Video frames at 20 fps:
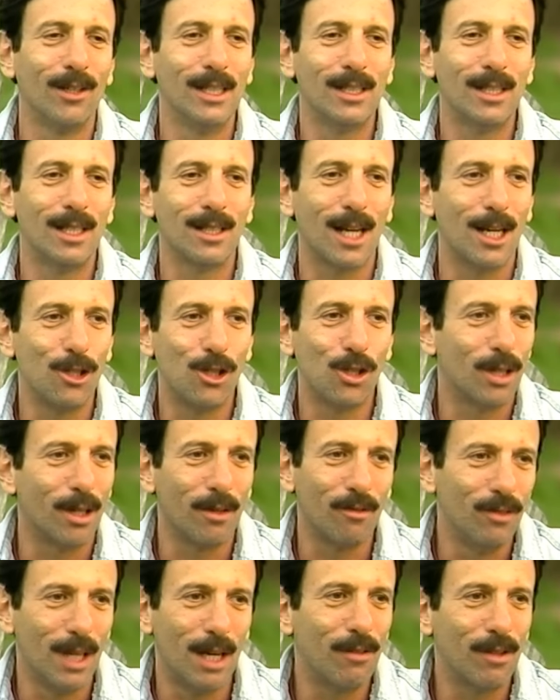He says, "I should
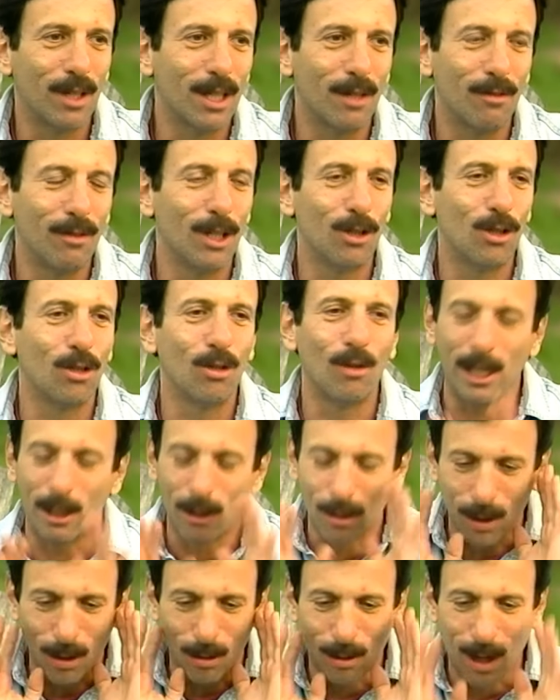have never given it to you. I
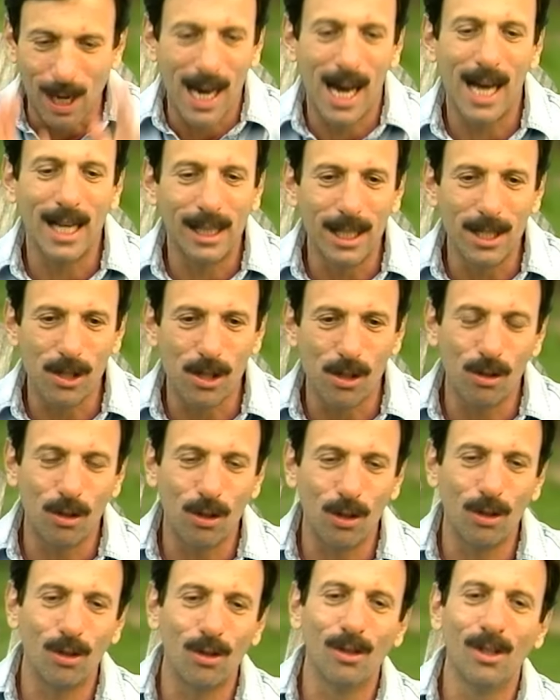don't know why I listened
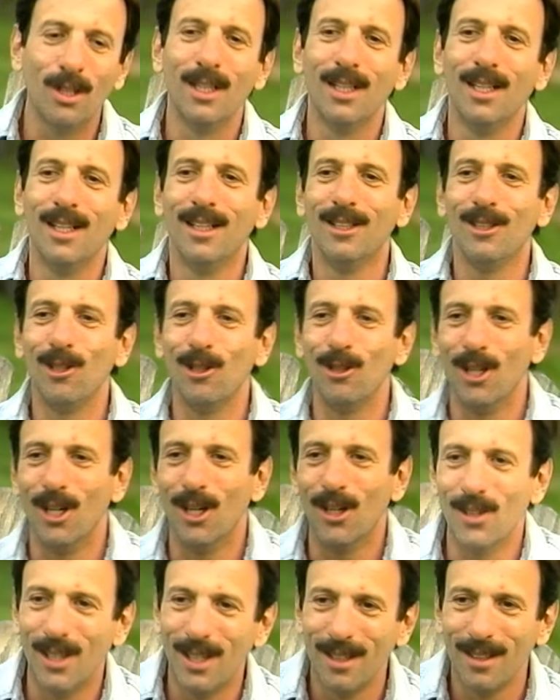to you, you
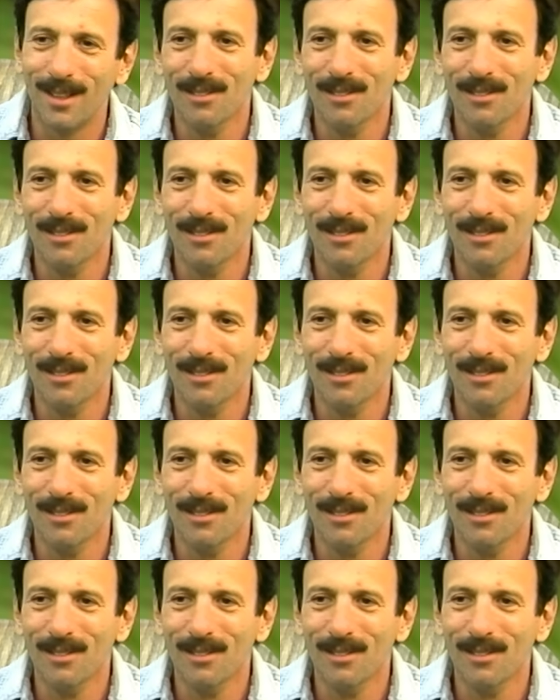know."